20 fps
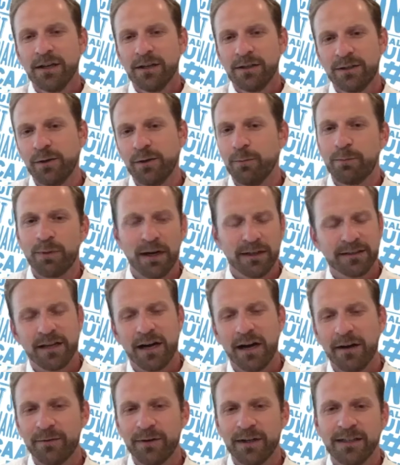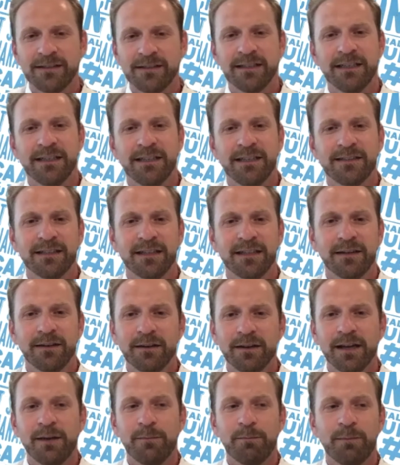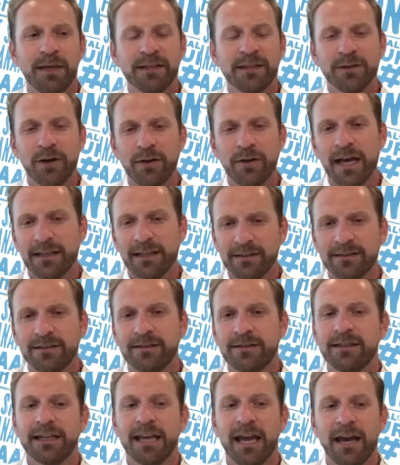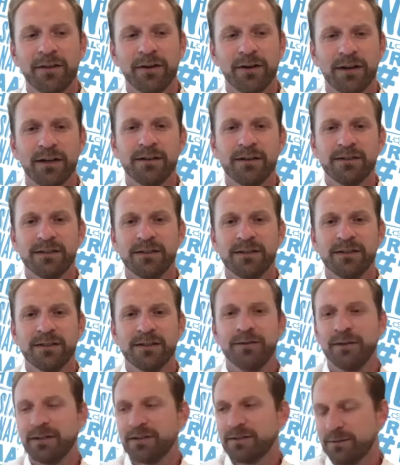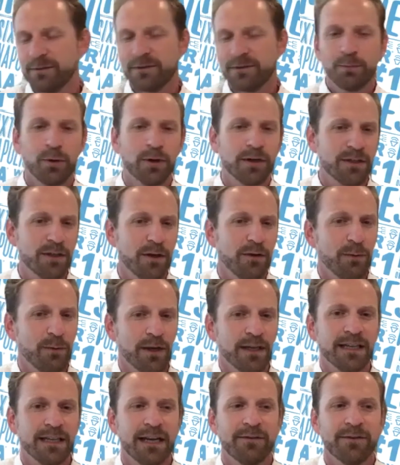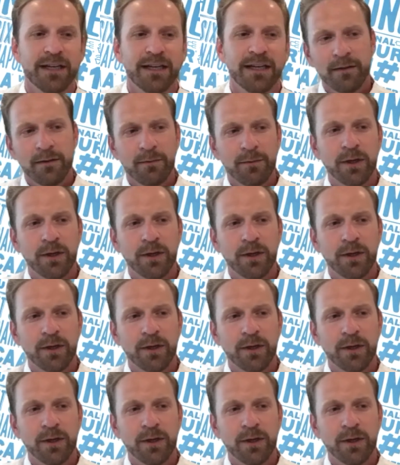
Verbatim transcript: shoot press conferences and and piece all that together into this sports show that we did every year.